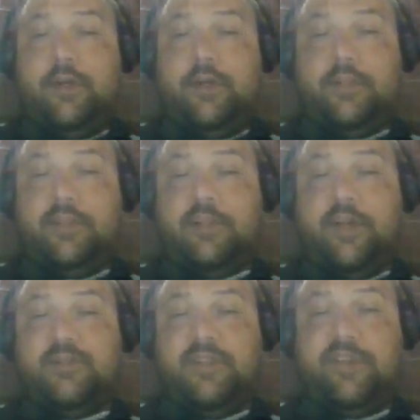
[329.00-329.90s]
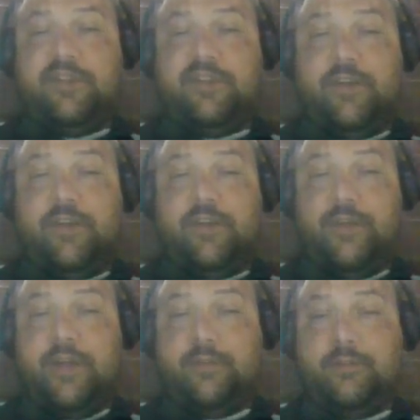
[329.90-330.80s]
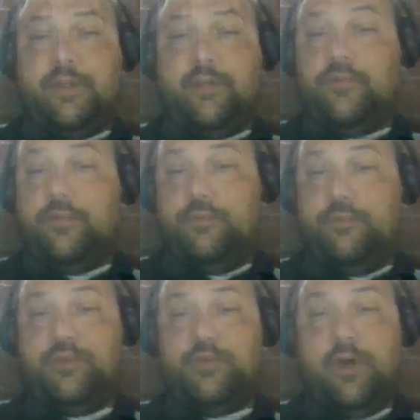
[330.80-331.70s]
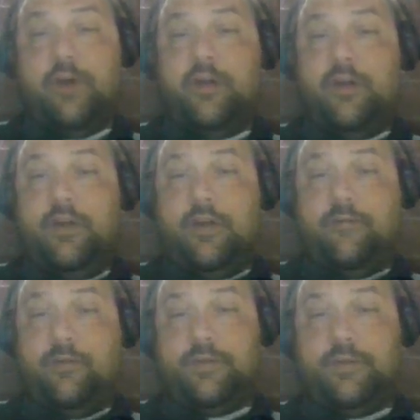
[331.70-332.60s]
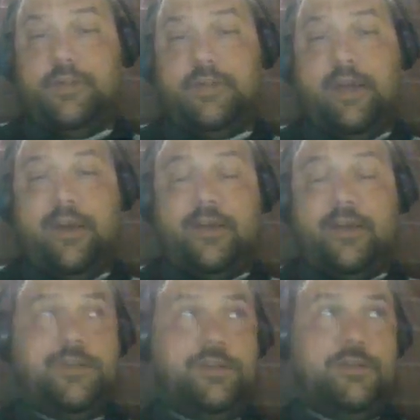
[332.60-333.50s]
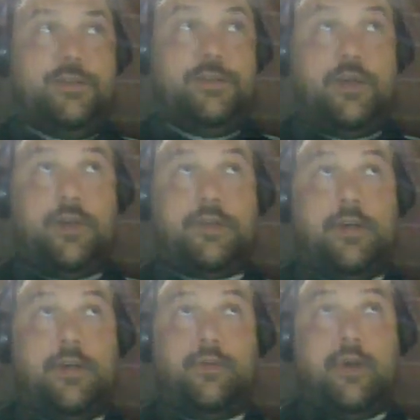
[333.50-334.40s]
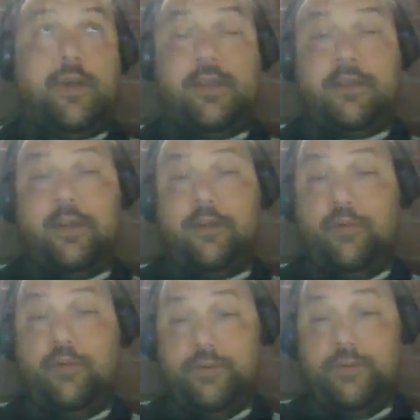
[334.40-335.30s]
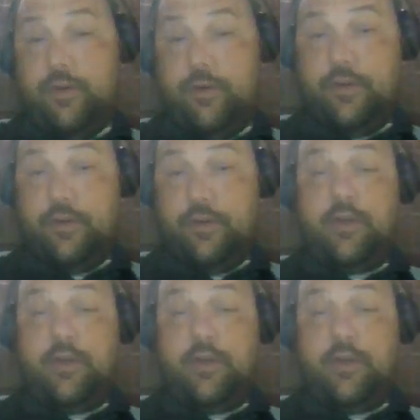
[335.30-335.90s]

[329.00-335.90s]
take steps necessary to protect themselves from bourgeois forces, as Salvador Allende, who was murdered